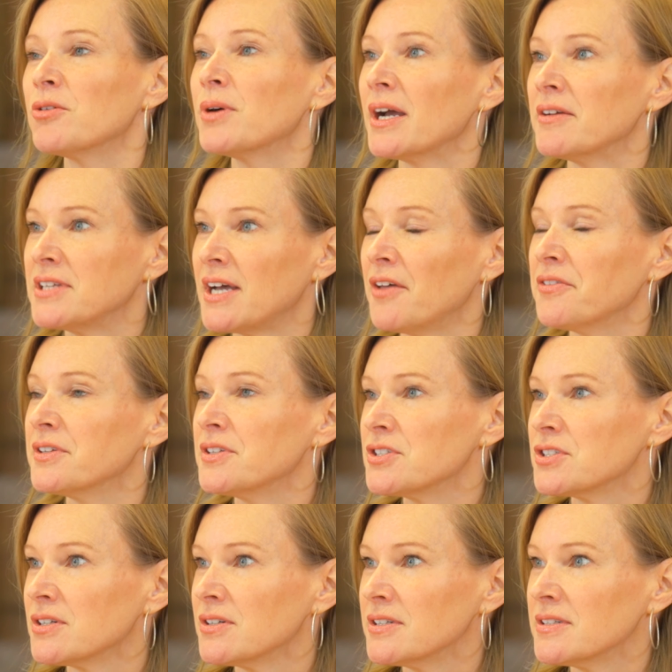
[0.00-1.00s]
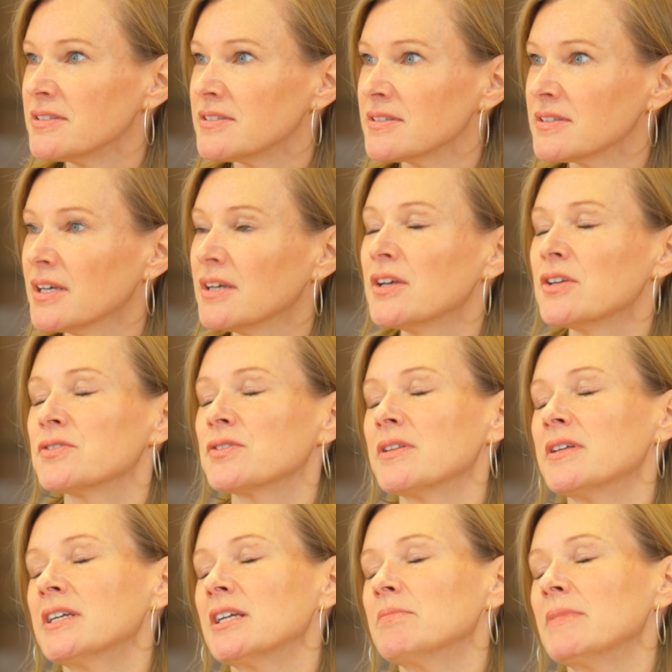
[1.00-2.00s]
around health insurance so
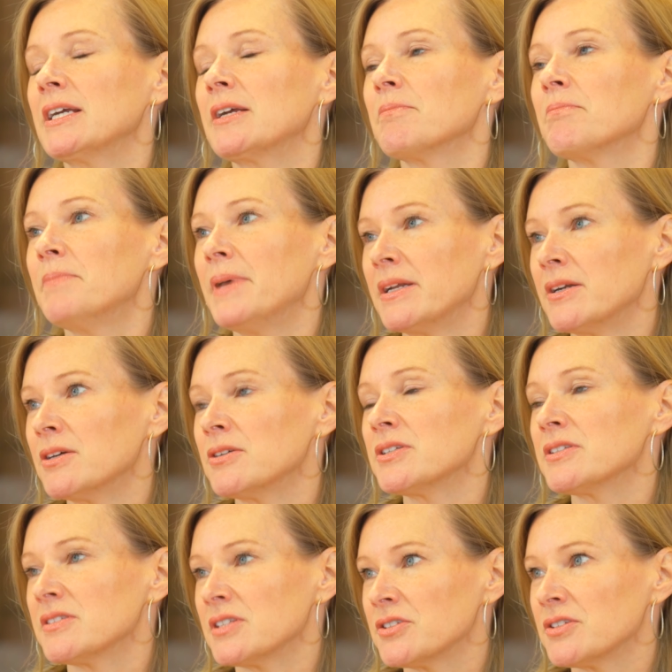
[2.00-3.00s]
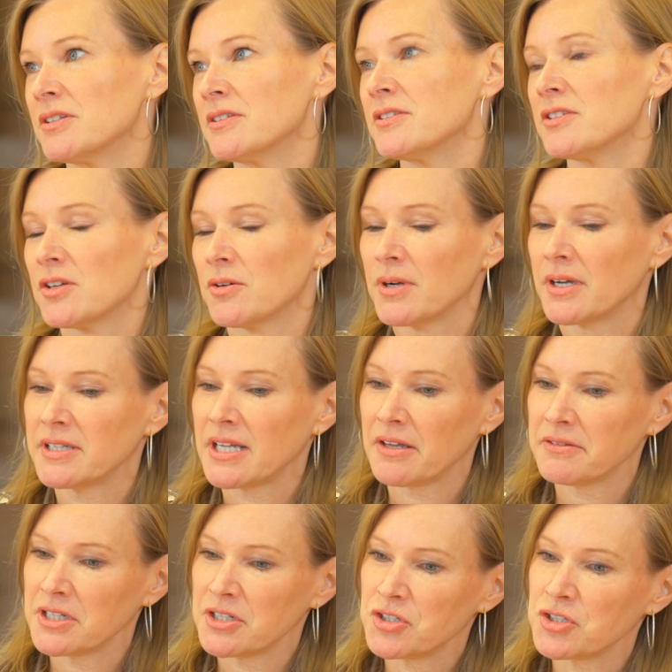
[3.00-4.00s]
they can make better decisions around how
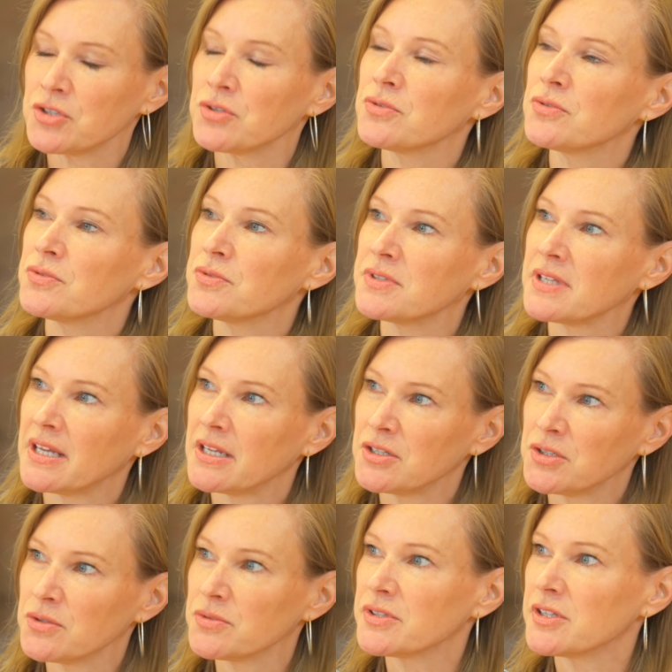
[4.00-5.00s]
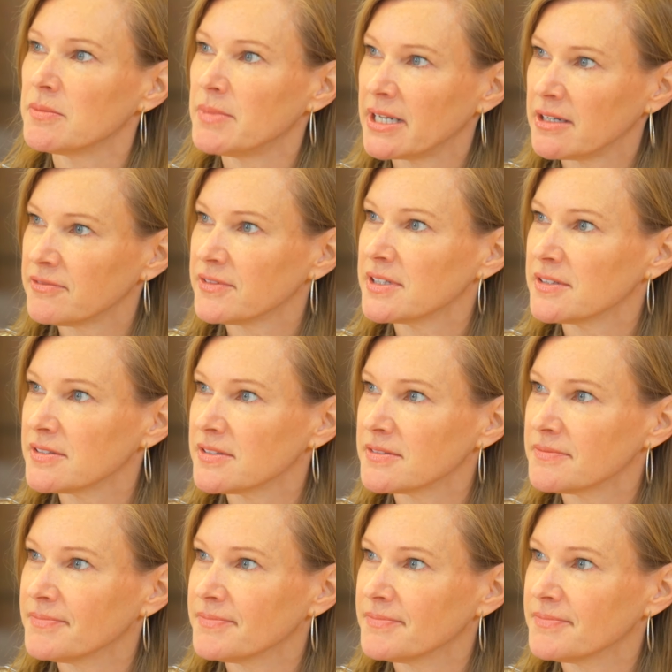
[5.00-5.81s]
they choose and use their benefits.